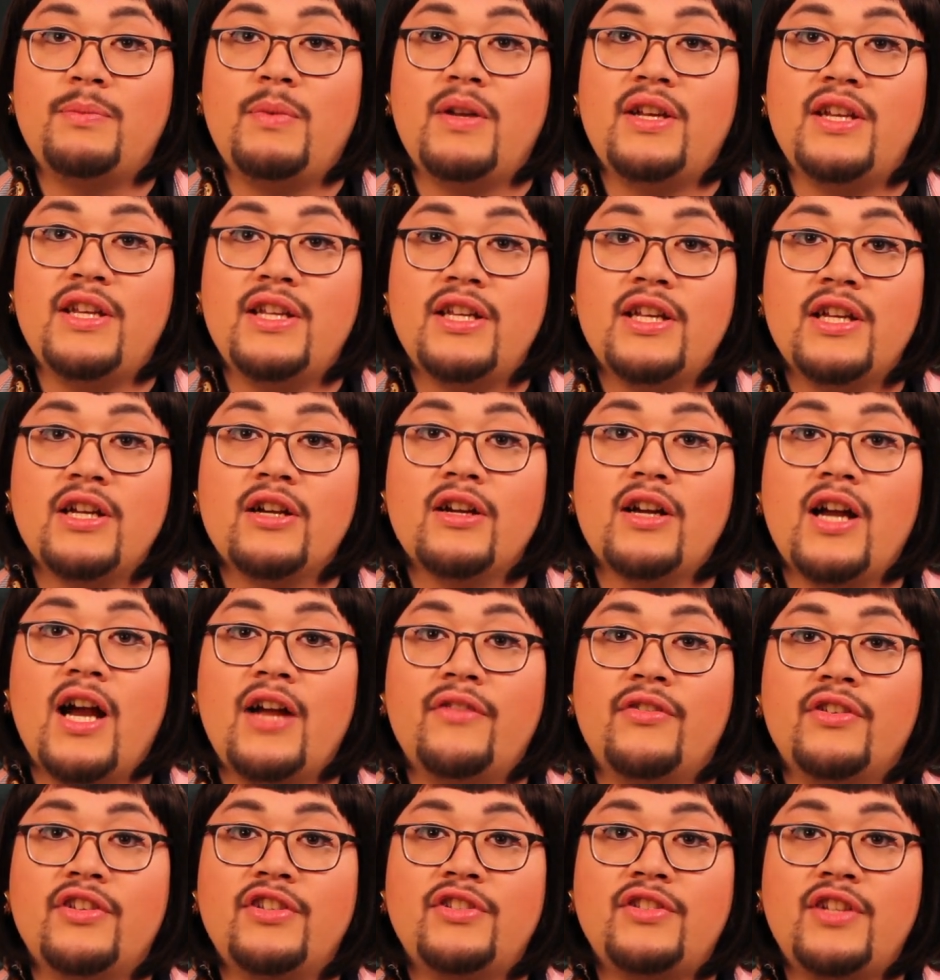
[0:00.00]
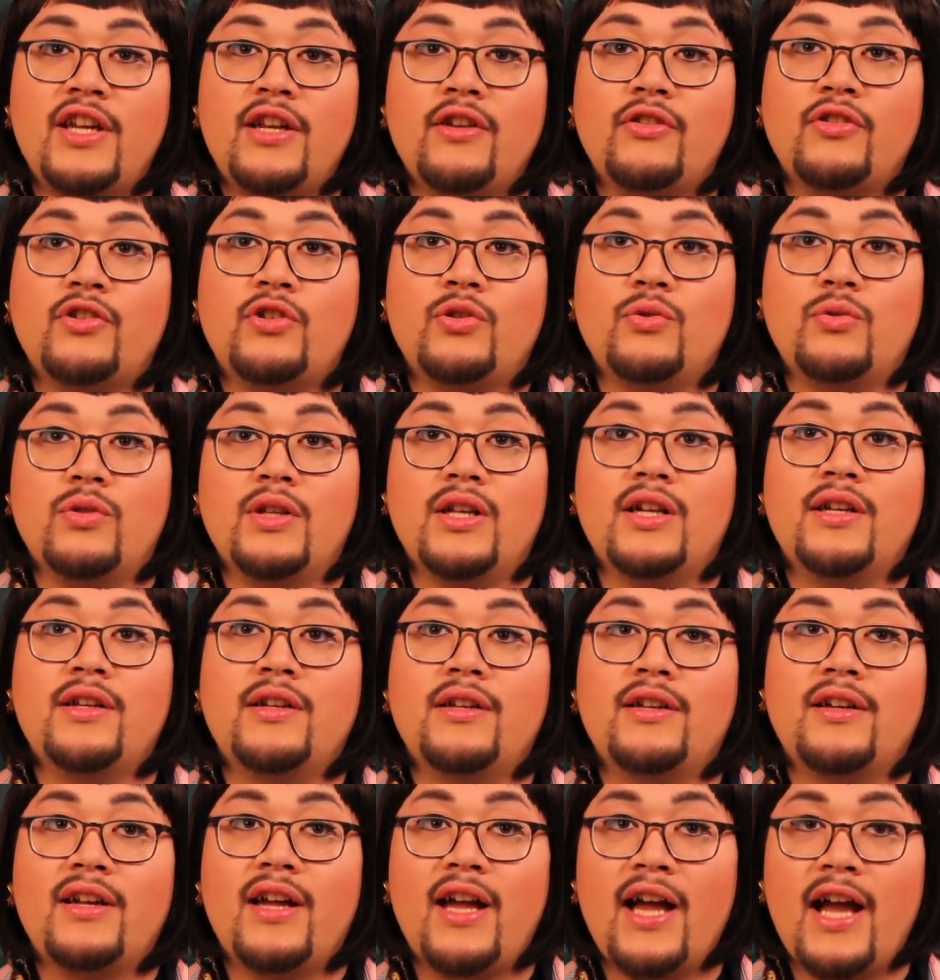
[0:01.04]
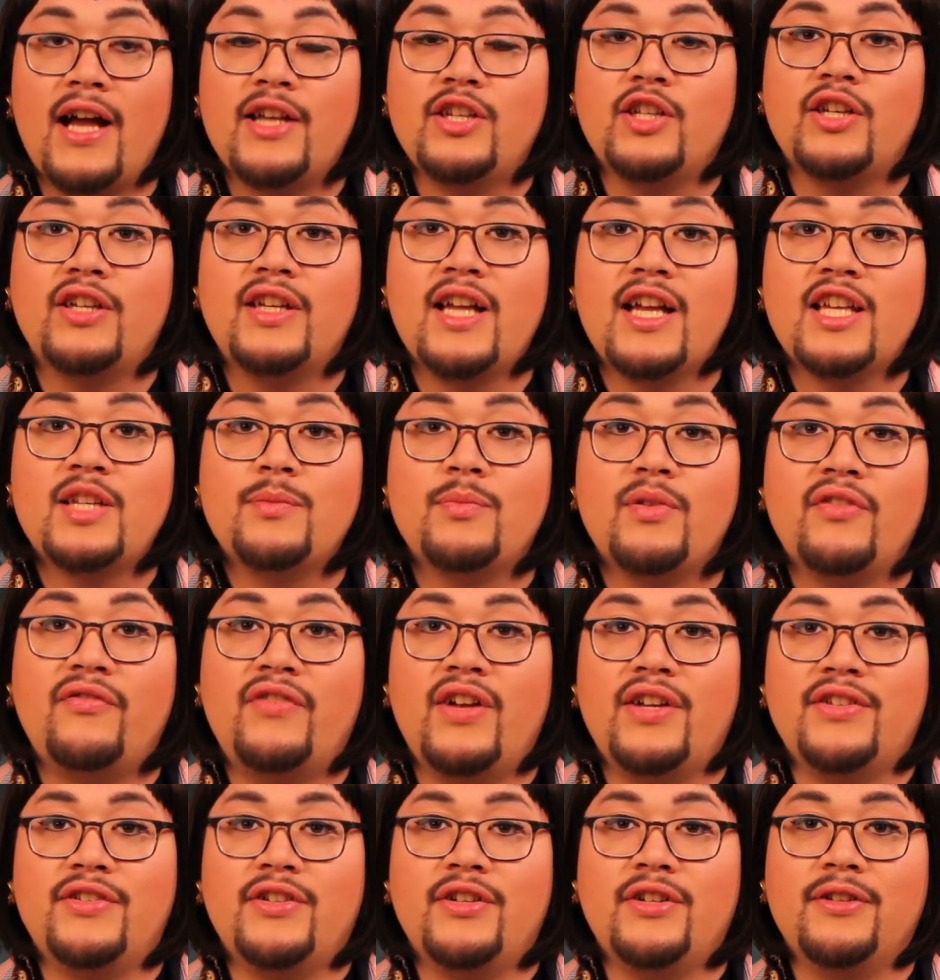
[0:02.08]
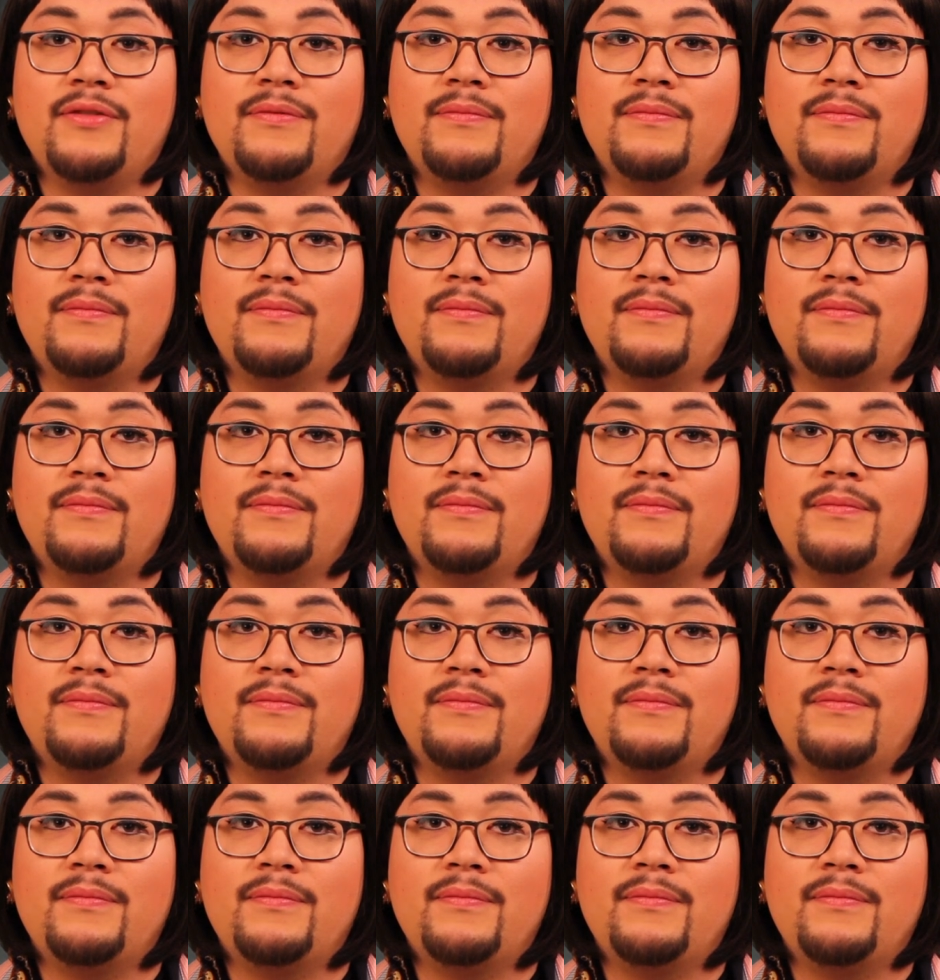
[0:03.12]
to spend a year at the State of Schwarberg as a guest professor